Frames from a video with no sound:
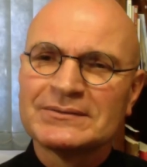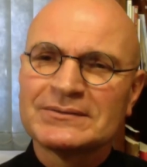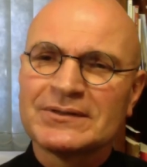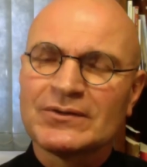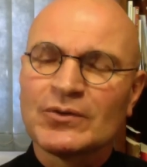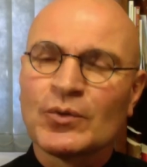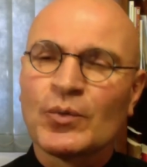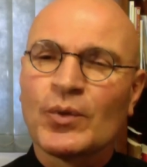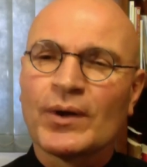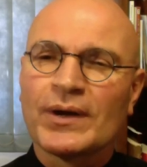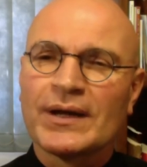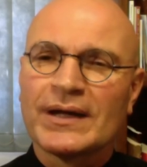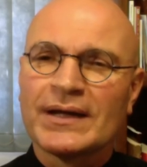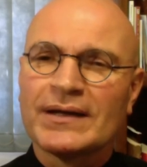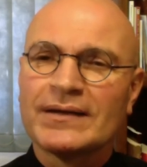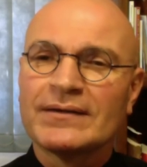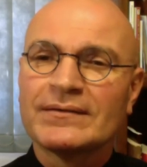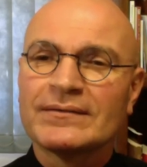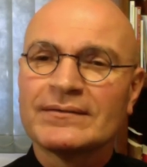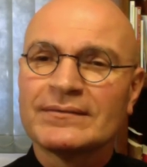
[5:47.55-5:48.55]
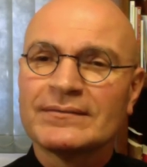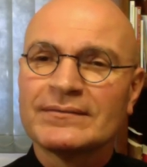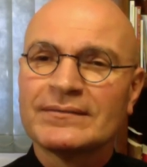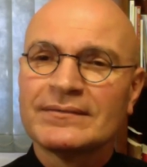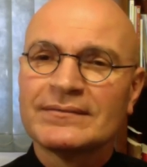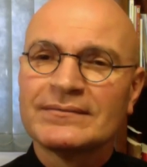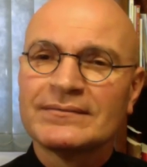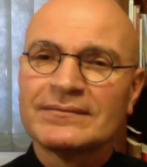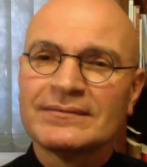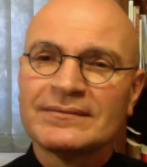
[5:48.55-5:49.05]
to the way
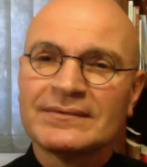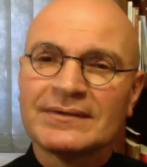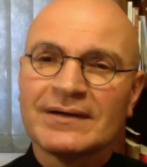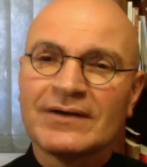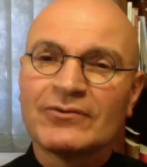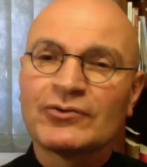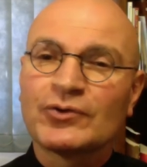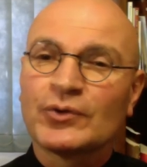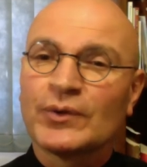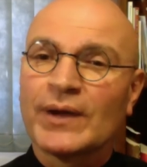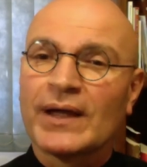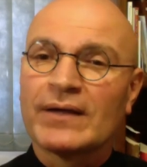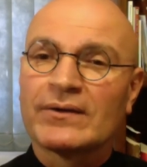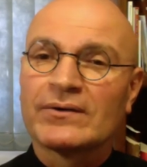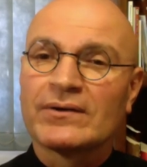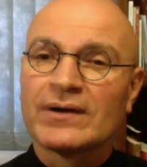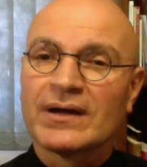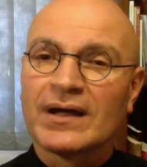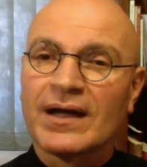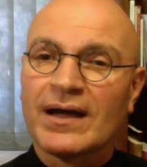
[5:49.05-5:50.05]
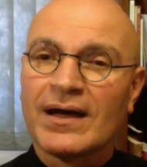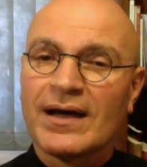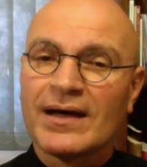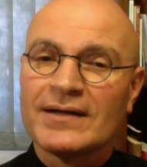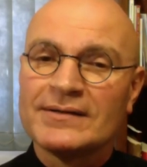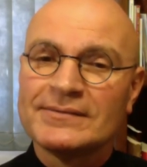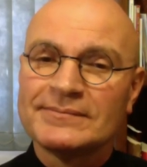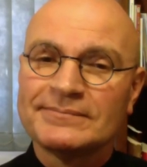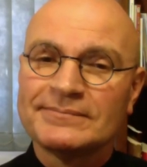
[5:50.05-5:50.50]
of Creator and God.